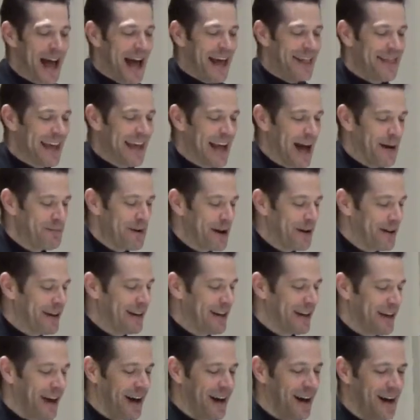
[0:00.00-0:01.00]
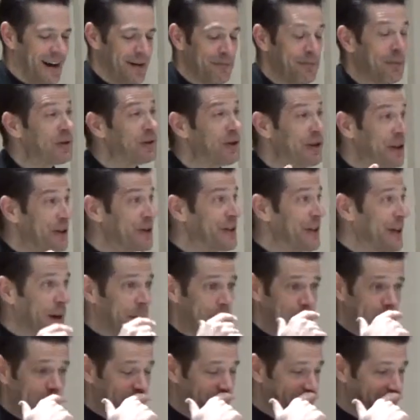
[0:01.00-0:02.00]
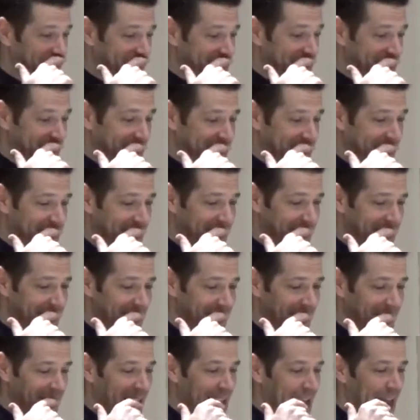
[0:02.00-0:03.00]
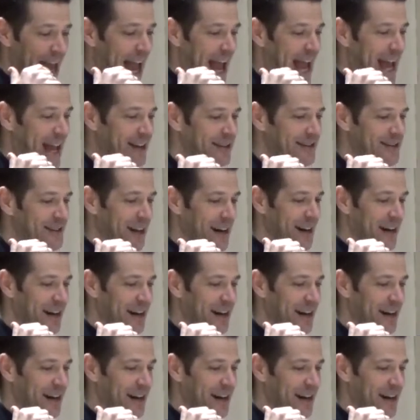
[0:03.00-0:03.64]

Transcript: They got married a bunch of years ago, and